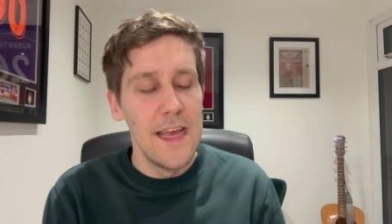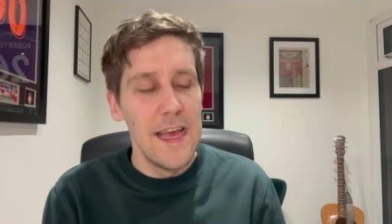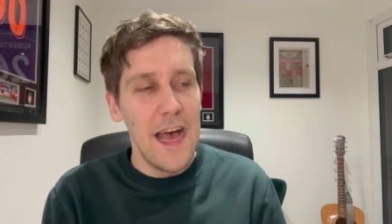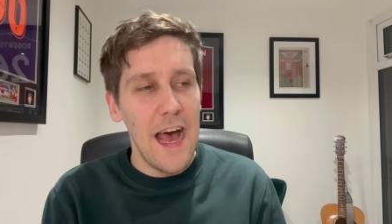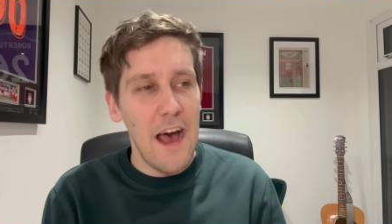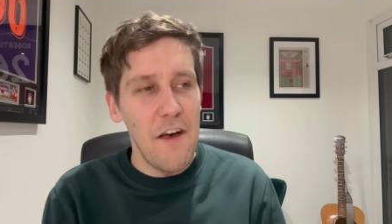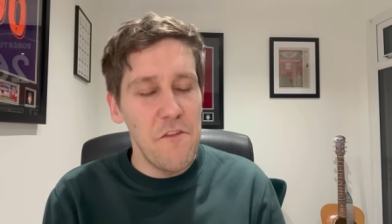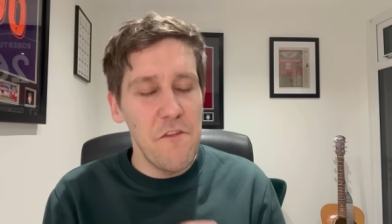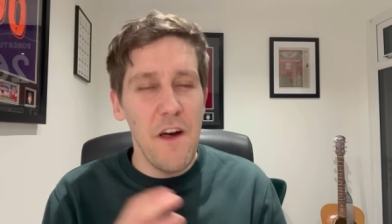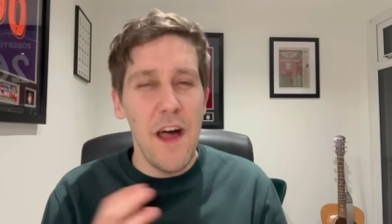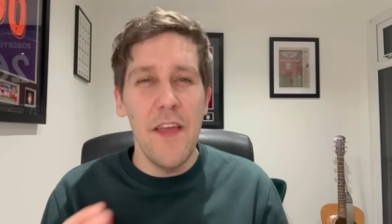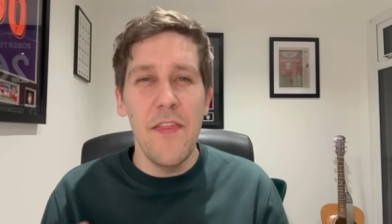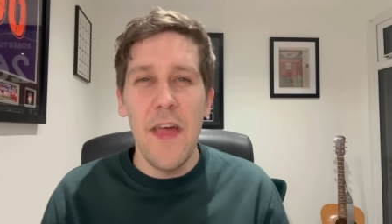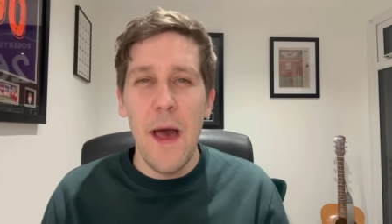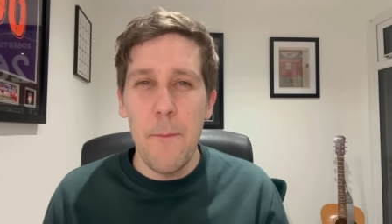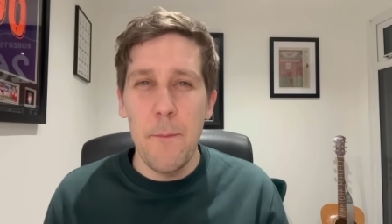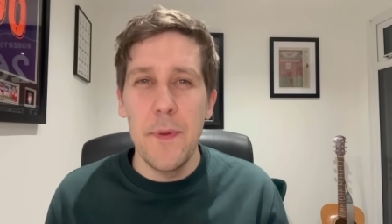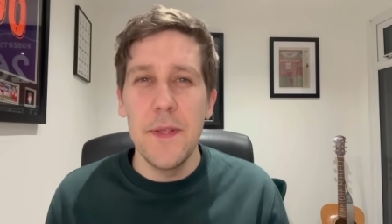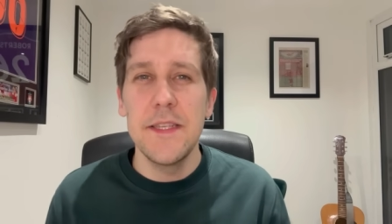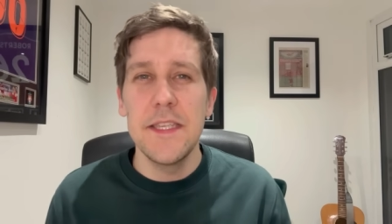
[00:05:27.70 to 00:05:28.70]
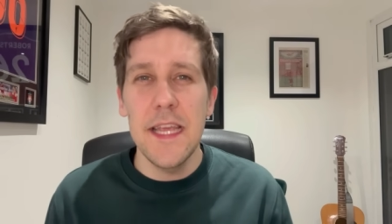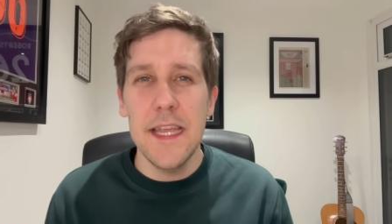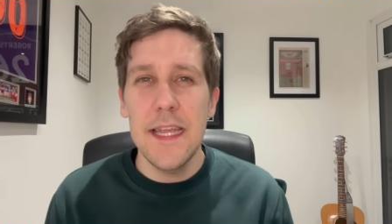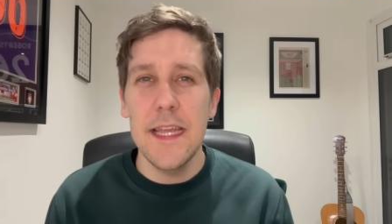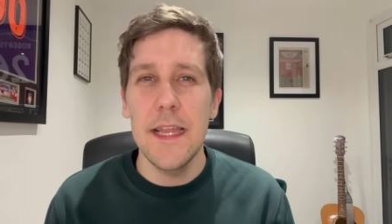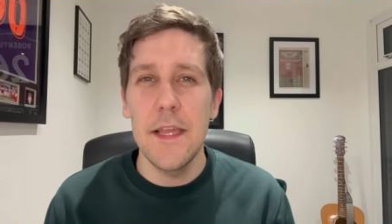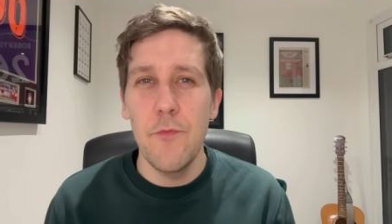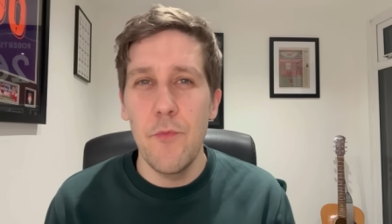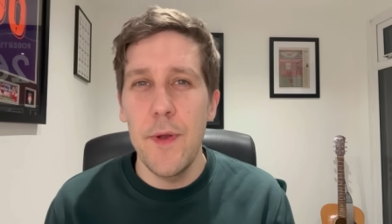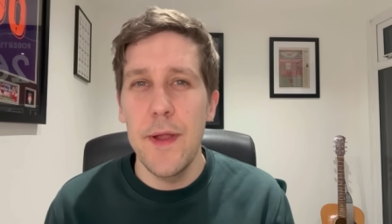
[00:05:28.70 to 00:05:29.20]
I find that
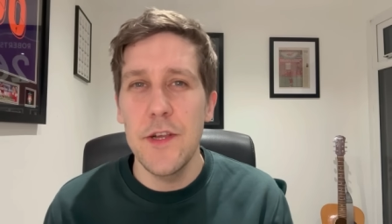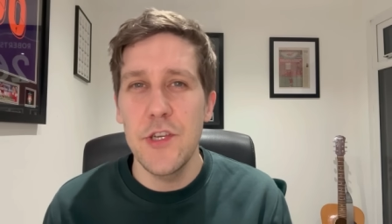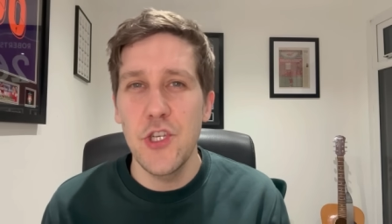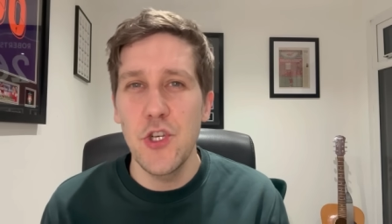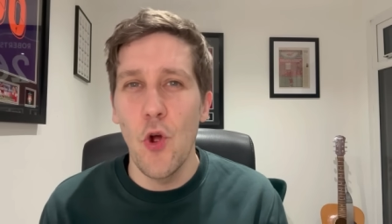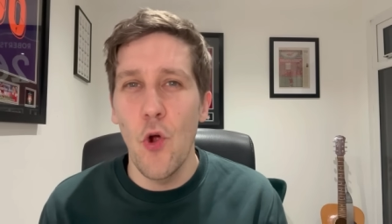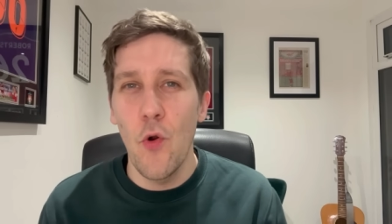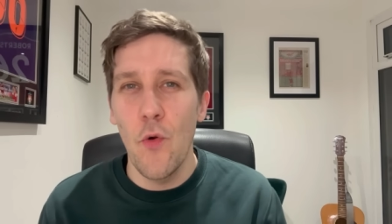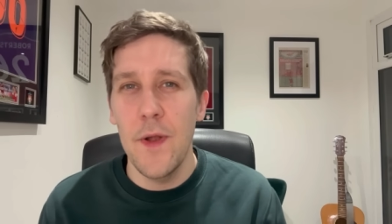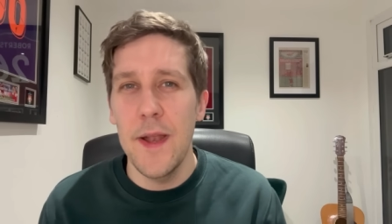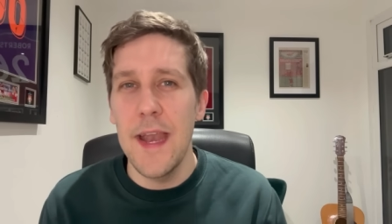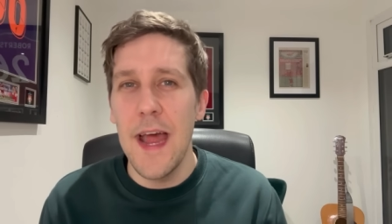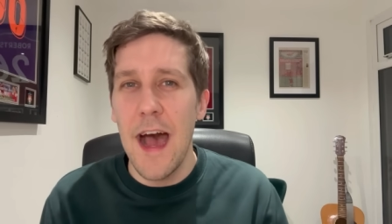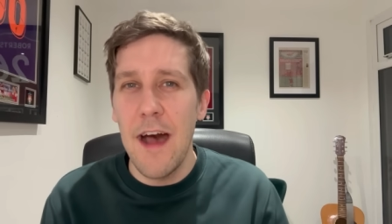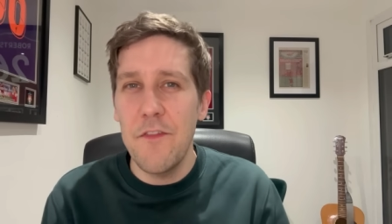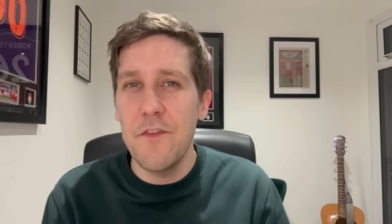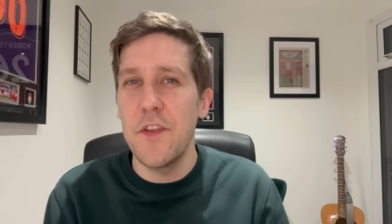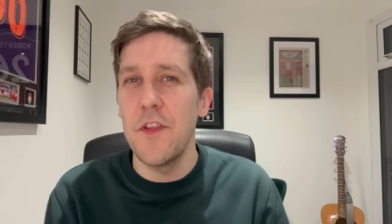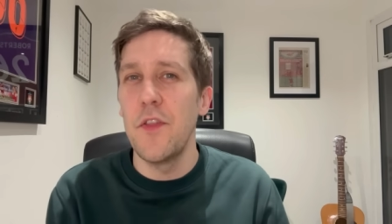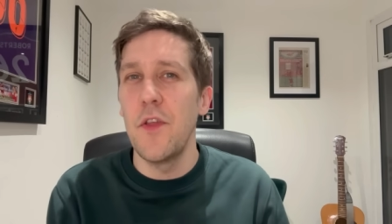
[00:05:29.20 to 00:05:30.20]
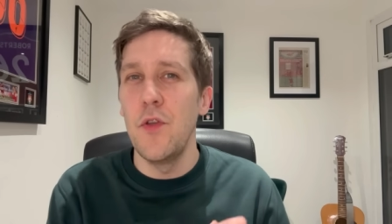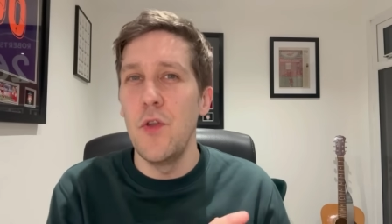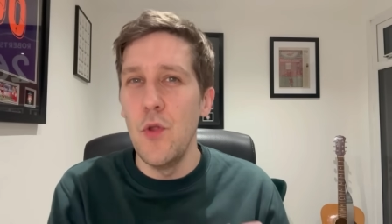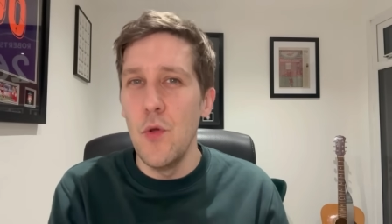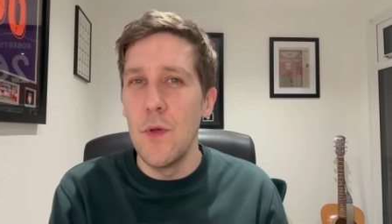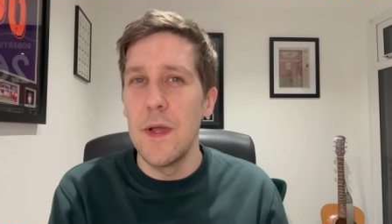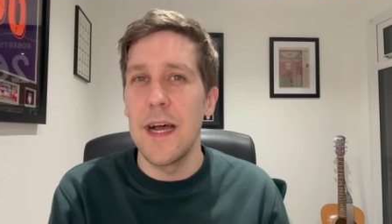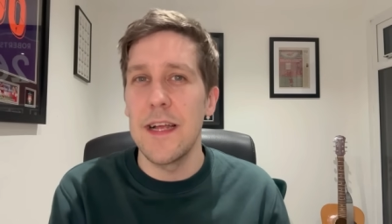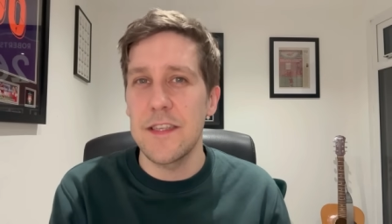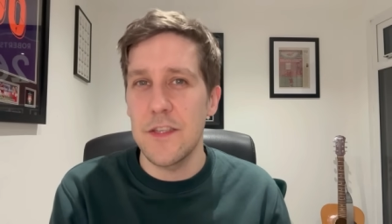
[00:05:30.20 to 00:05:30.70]
particularly reassuring after the
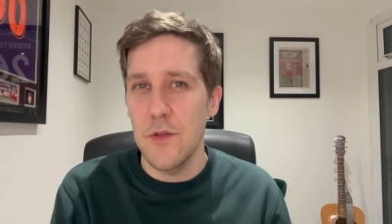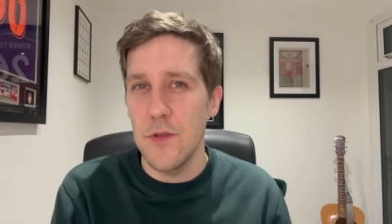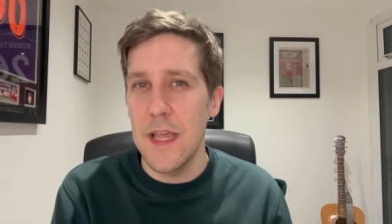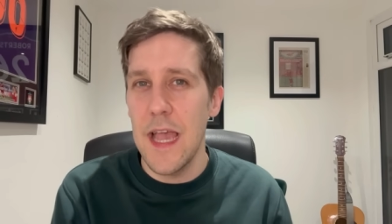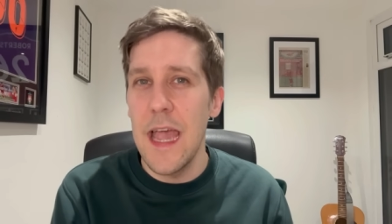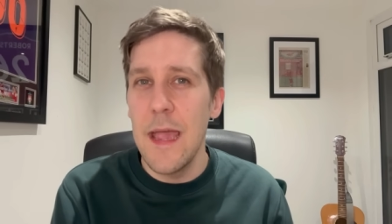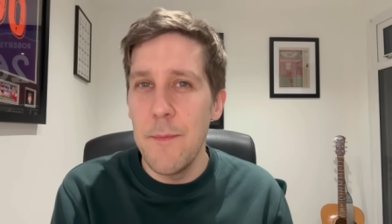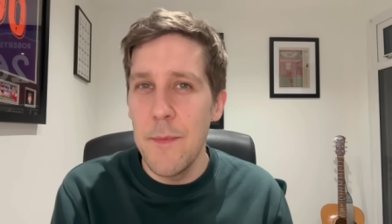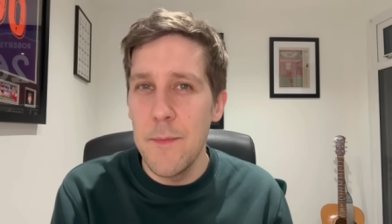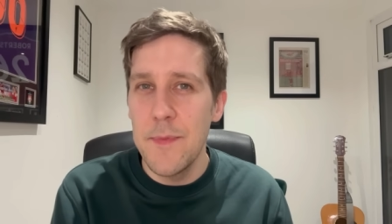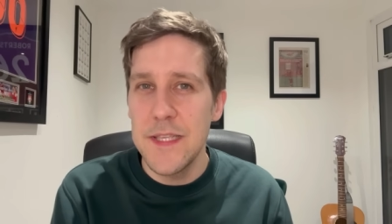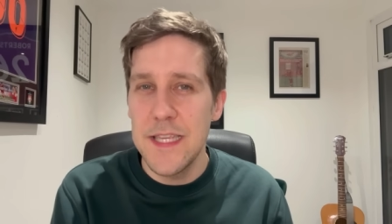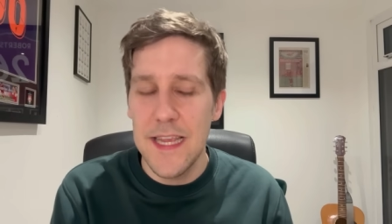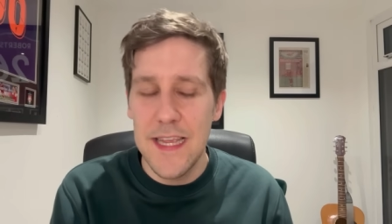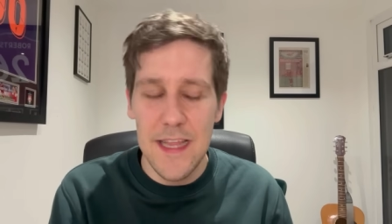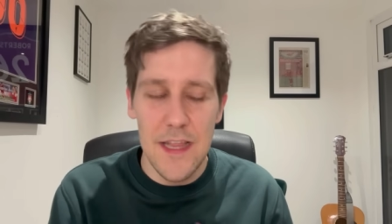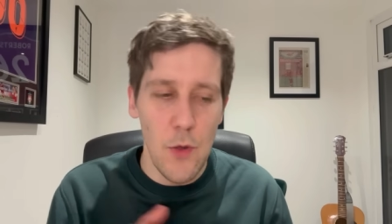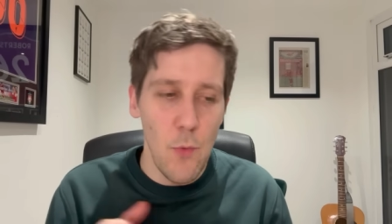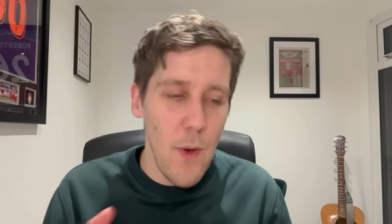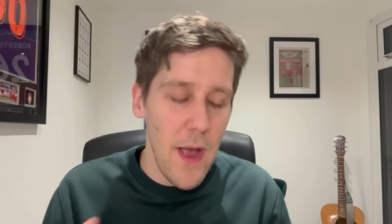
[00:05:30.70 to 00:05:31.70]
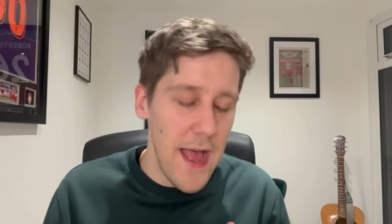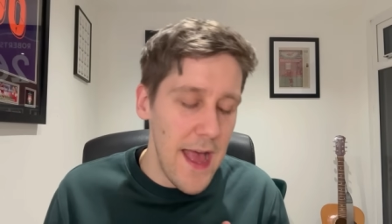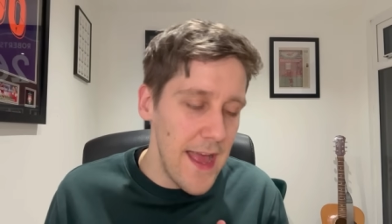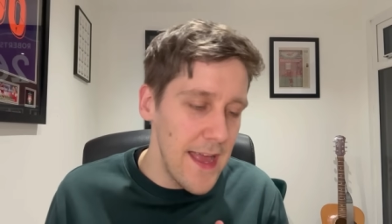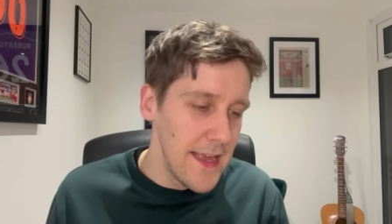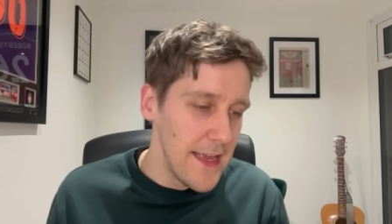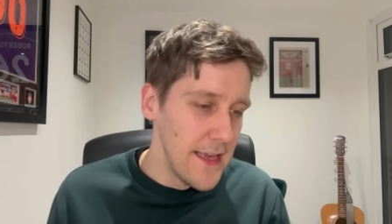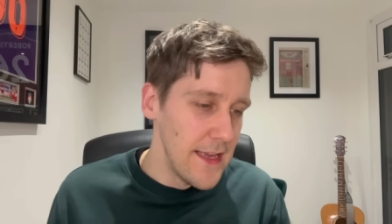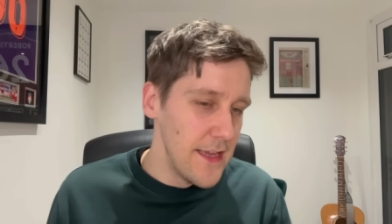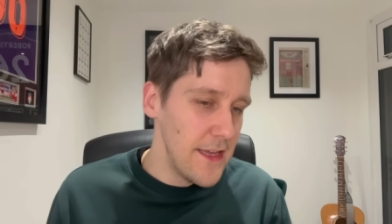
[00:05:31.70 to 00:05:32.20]
Newcastle game in particular, where,